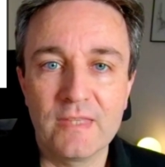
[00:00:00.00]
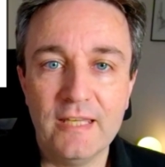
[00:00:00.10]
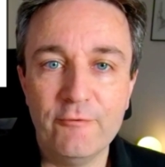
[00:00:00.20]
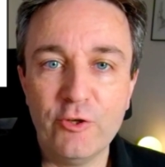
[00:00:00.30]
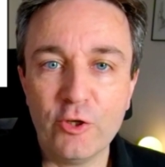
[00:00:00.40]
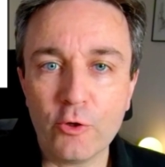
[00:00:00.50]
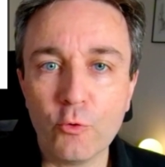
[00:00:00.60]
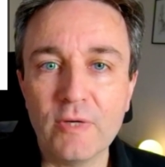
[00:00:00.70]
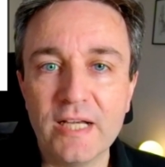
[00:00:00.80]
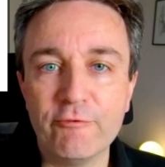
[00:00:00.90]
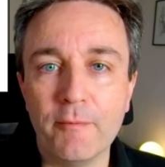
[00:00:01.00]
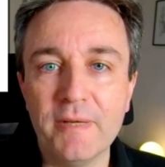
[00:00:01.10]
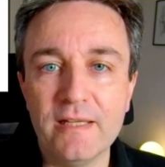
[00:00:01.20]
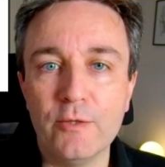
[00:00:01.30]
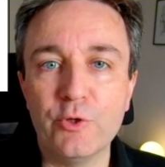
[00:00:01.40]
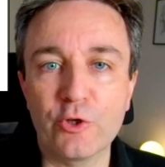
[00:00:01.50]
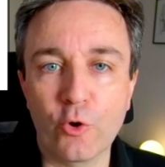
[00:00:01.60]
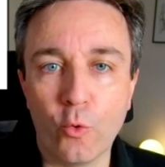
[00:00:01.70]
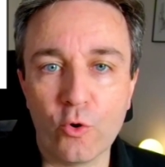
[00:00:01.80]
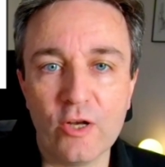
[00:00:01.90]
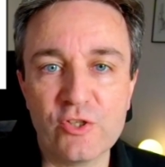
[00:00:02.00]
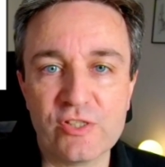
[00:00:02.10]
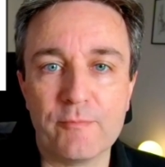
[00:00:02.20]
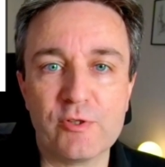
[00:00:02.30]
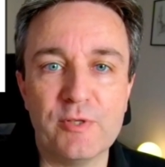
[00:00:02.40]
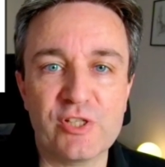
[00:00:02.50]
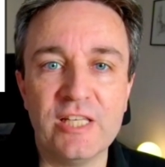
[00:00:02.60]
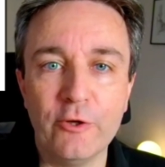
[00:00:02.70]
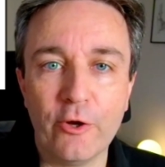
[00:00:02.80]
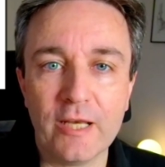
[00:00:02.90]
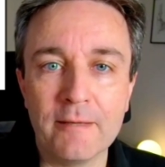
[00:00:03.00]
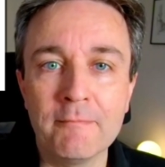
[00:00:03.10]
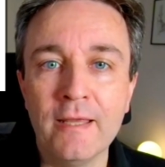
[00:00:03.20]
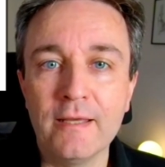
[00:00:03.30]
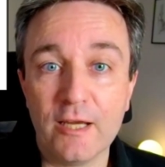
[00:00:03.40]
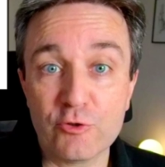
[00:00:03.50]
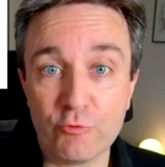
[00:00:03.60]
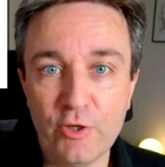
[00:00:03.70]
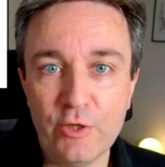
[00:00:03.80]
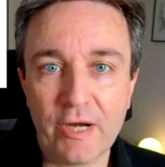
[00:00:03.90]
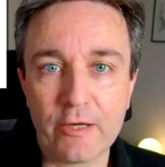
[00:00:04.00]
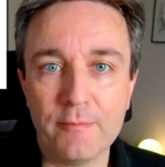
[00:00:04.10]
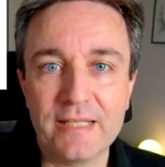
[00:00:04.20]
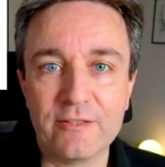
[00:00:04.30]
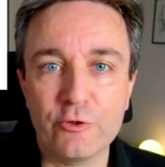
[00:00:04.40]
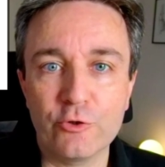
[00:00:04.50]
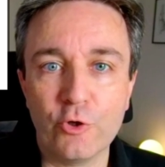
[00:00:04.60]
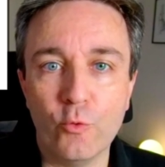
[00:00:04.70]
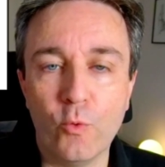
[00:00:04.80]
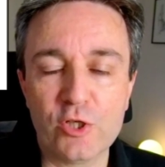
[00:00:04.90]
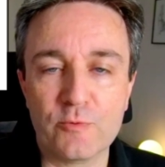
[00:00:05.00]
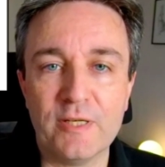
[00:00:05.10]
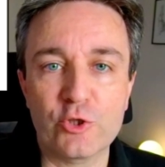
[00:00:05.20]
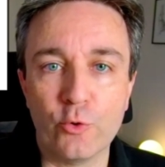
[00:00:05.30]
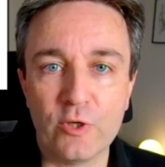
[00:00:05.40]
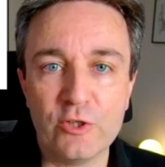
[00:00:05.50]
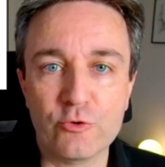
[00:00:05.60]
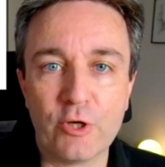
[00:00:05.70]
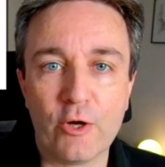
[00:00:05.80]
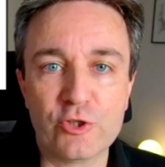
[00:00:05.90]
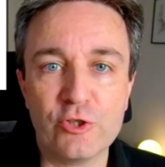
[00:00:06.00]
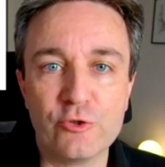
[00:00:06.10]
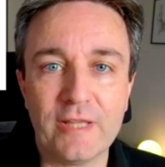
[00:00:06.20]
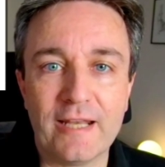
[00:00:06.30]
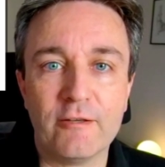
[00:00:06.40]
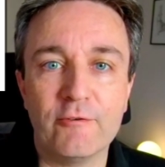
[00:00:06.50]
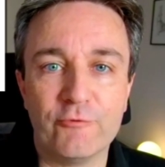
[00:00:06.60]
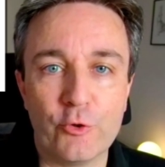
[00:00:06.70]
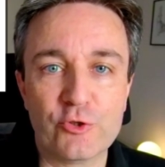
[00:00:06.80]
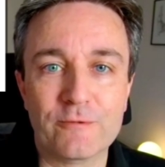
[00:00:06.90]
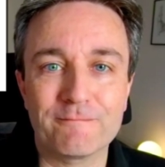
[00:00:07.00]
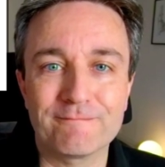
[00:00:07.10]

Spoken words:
If you're not already familiar with the core concepts of machine learning, I strongly recommend that you go watch my short introduction to that first.